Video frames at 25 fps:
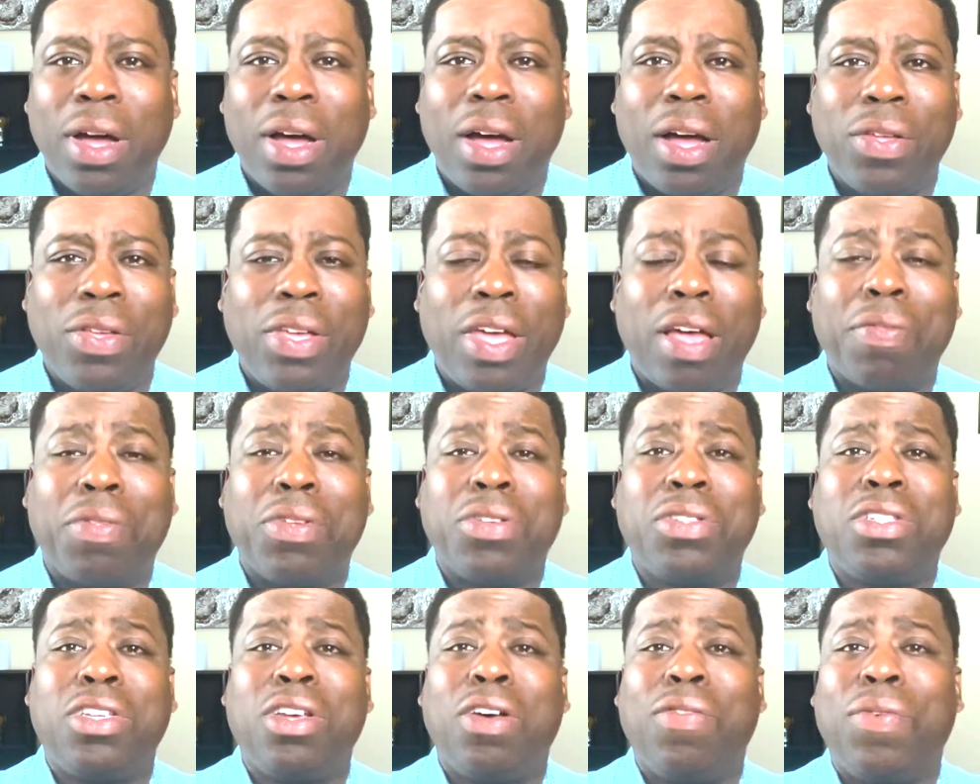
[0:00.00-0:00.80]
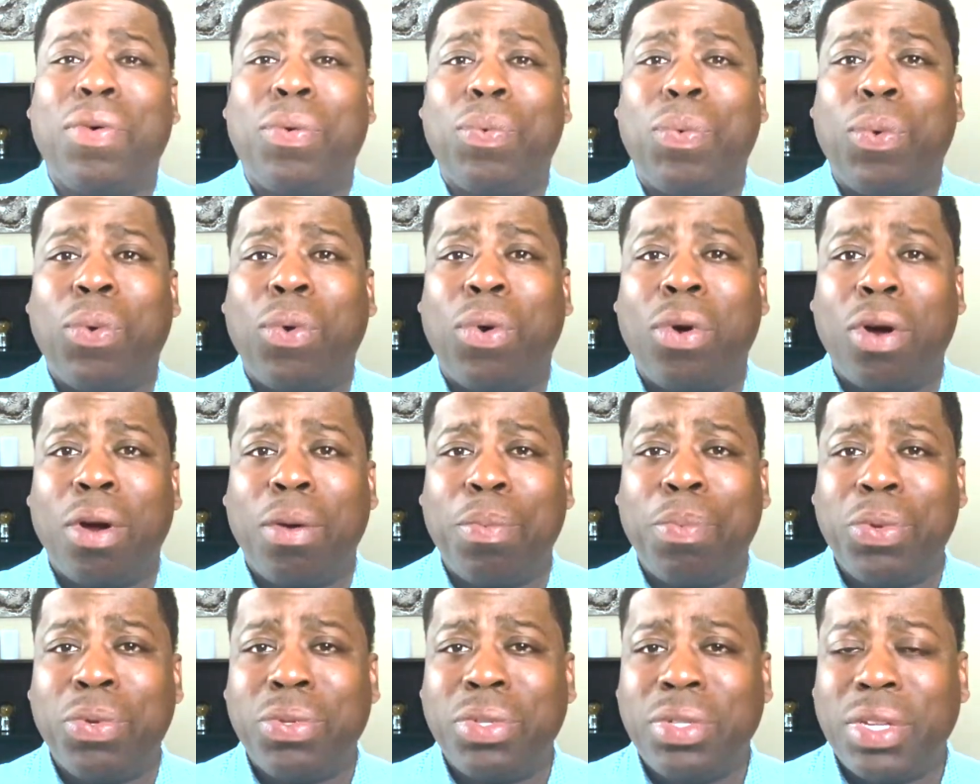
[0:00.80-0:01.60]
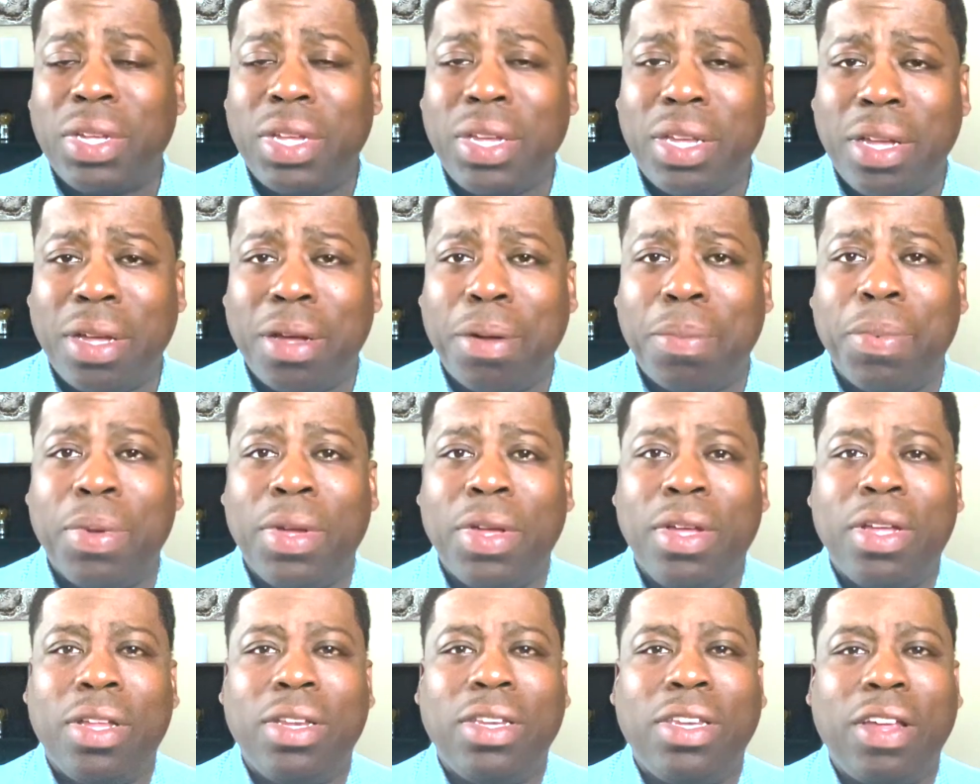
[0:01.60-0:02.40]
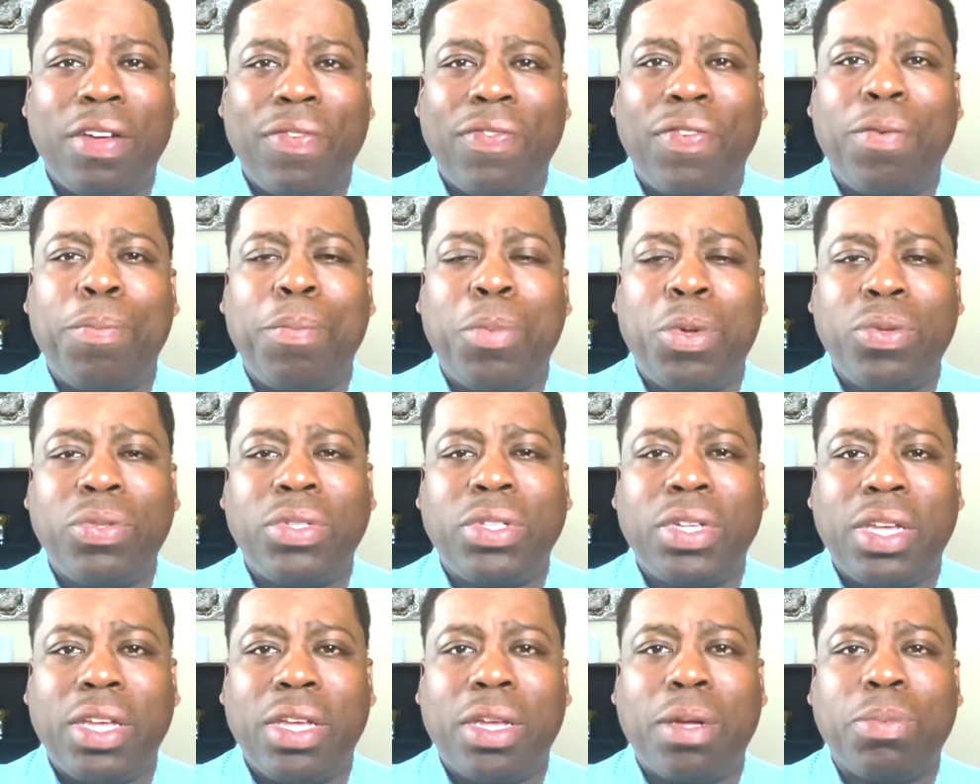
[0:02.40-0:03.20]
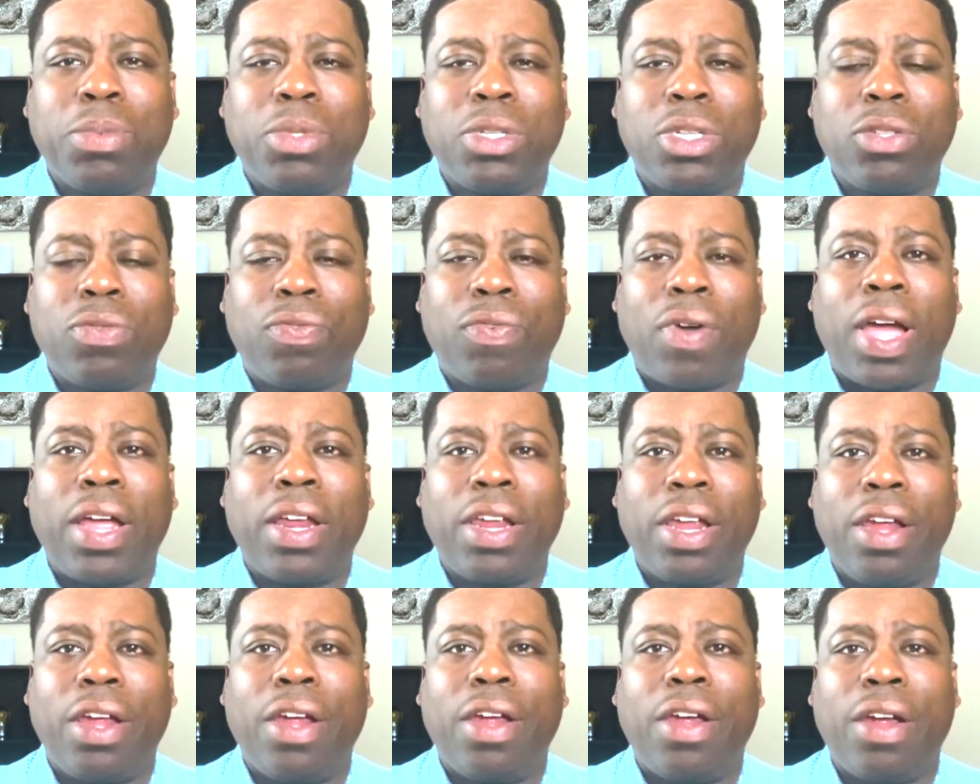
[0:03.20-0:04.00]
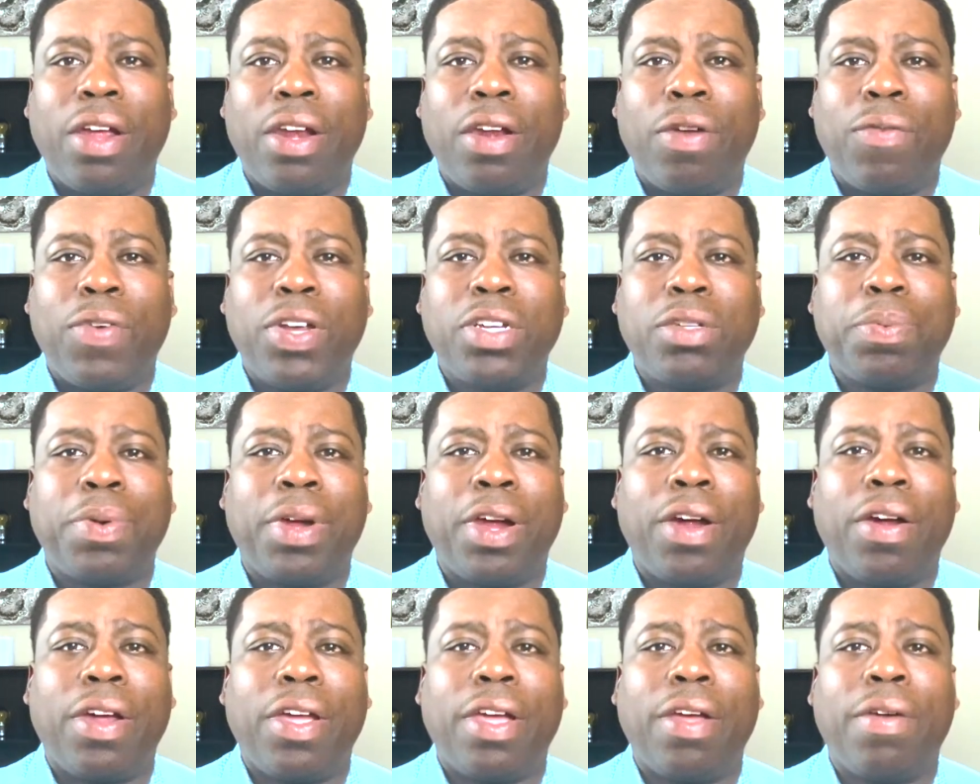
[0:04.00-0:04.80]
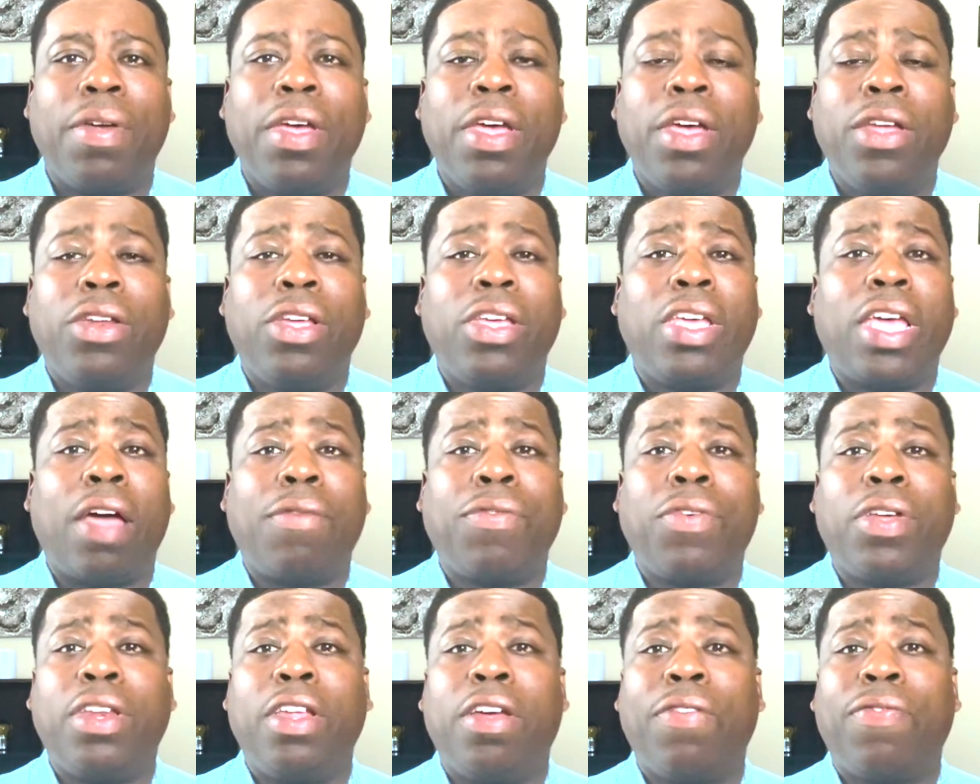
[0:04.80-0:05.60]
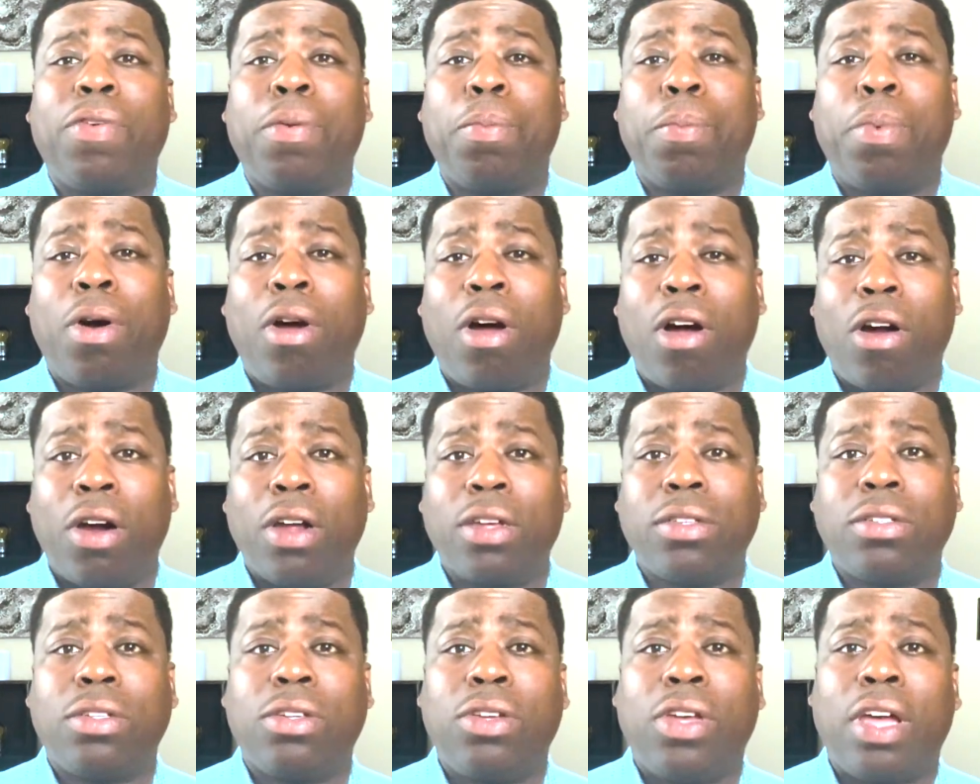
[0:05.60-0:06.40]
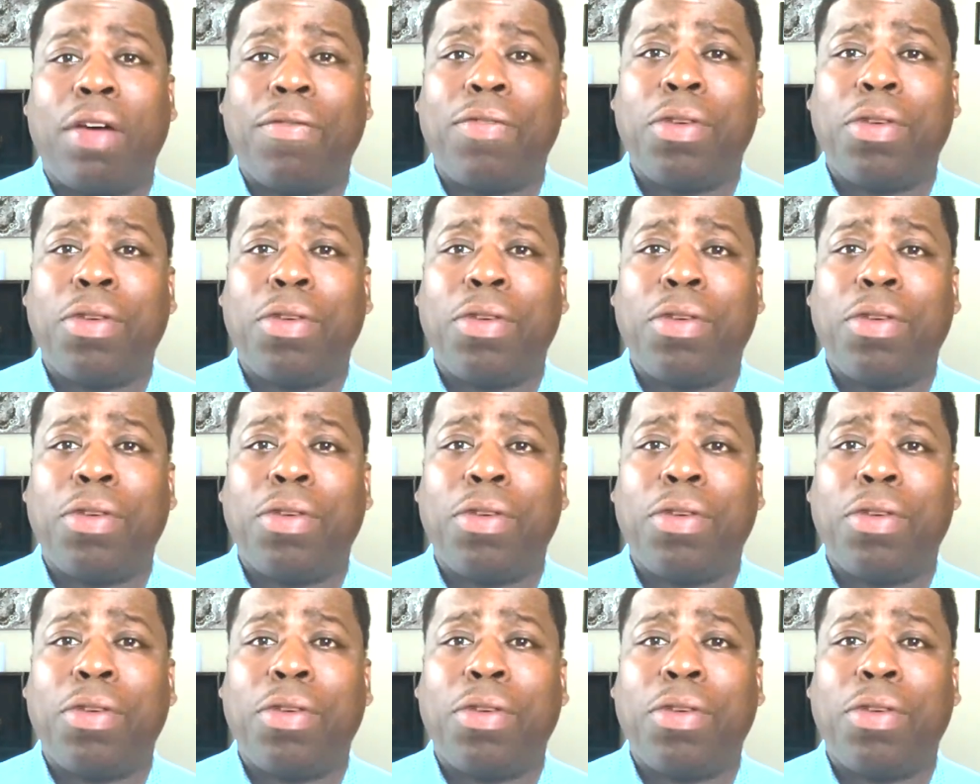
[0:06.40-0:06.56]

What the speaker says: You have the Civil War Museum. Different museums is right here in the Richmond area. Then you have your different parks. You have